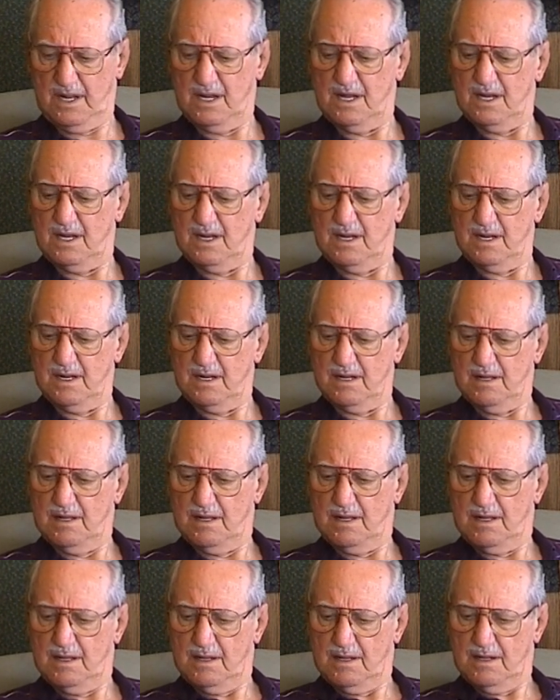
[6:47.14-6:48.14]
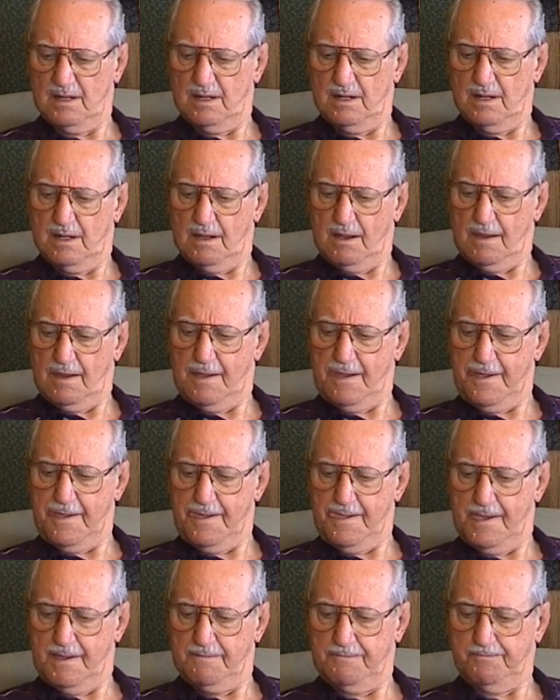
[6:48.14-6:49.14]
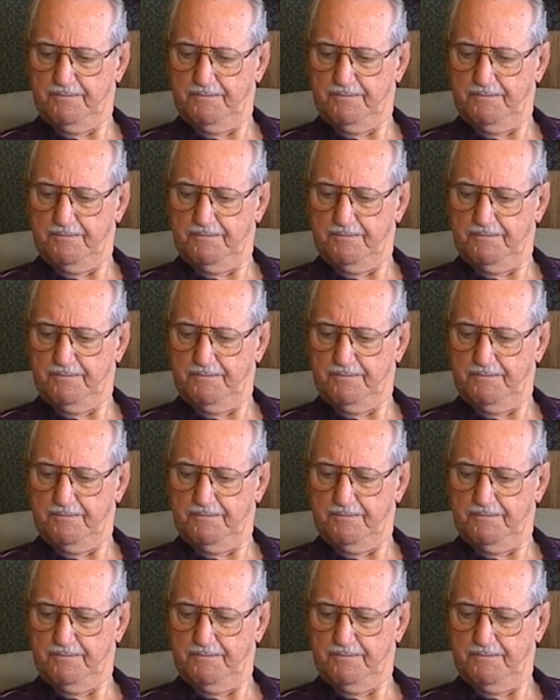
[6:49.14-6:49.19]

That is bad business, isn't it?